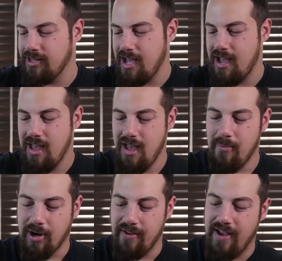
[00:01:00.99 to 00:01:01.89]
that.
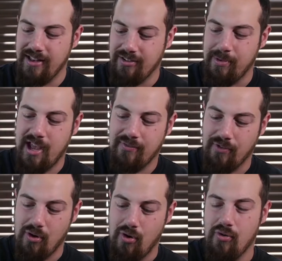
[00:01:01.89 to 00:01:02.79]
But I've had this bag
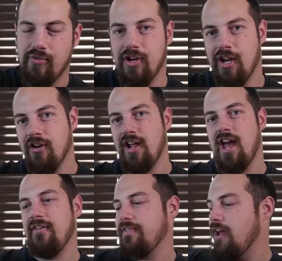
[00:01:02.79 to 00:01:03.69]
for over a year and a
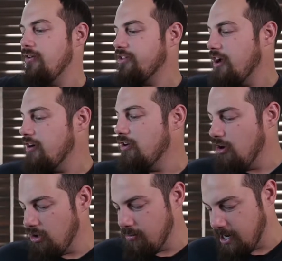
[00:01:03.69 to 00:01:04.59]
half now. It's carried
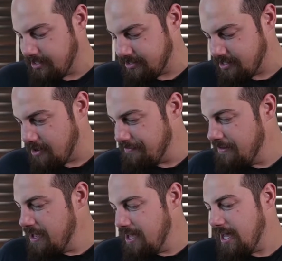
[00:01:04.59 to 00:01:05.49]
all my stuff,
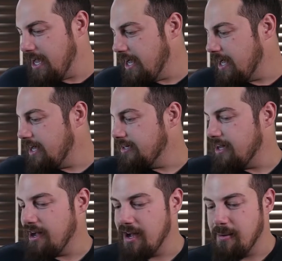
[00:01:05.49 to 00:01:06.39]
and
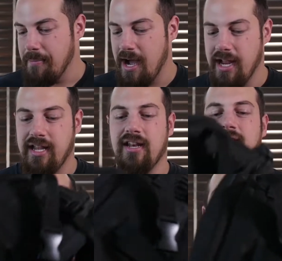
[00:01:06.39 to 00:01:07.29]
I can
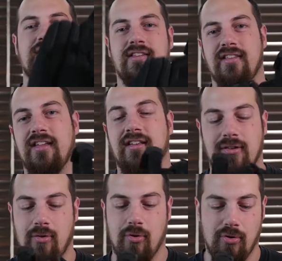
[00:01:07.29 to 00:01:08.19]
attest that this thing can
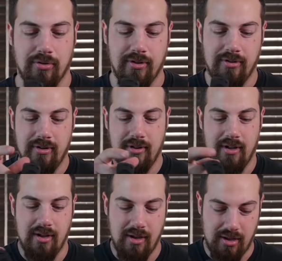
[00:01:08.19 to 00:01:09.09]
hold
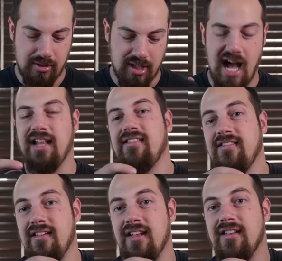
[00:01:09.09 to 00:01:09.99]
lots
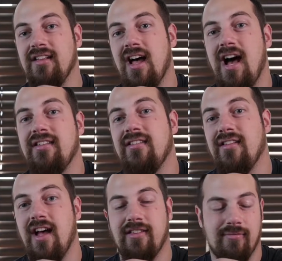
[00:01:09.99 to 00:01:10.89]
and lots and
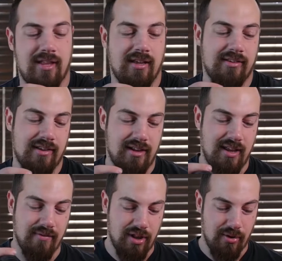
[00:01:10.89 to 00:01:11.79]
lots of things. And
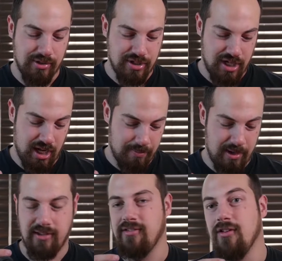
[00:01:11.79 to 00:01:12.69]
even though it's cheap,
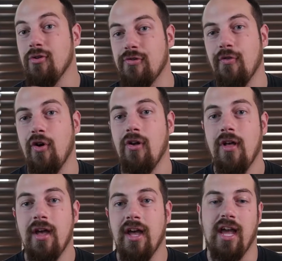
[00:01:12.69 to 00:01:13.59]
it's useful.
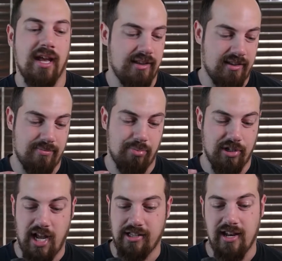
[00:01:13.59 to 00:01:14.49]
It's
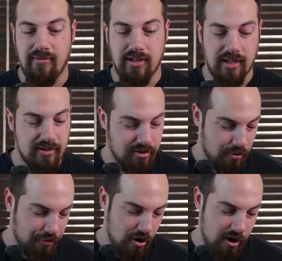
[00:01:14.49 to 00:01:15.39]
protected everything
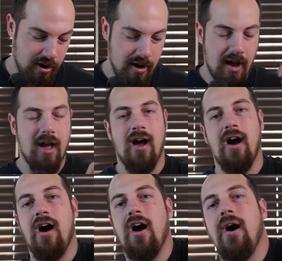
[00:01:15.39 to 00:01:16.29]
so far.
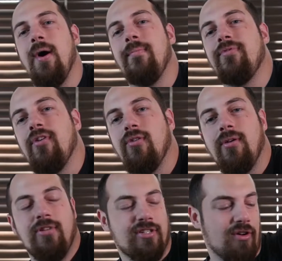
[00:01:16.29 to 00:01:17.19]
So
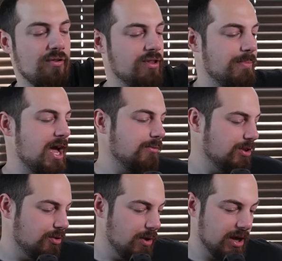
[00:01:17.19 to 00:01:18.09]
let me just go over the bag
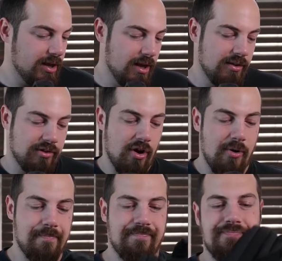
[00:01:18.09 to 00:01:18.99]
really quick.
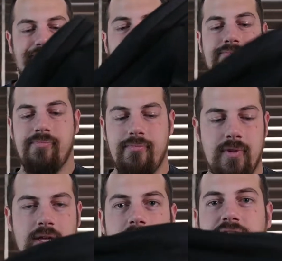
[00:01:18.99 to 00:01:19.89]
So
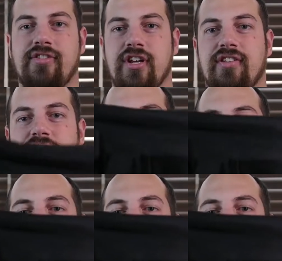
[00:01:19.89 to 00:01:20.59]
it's just a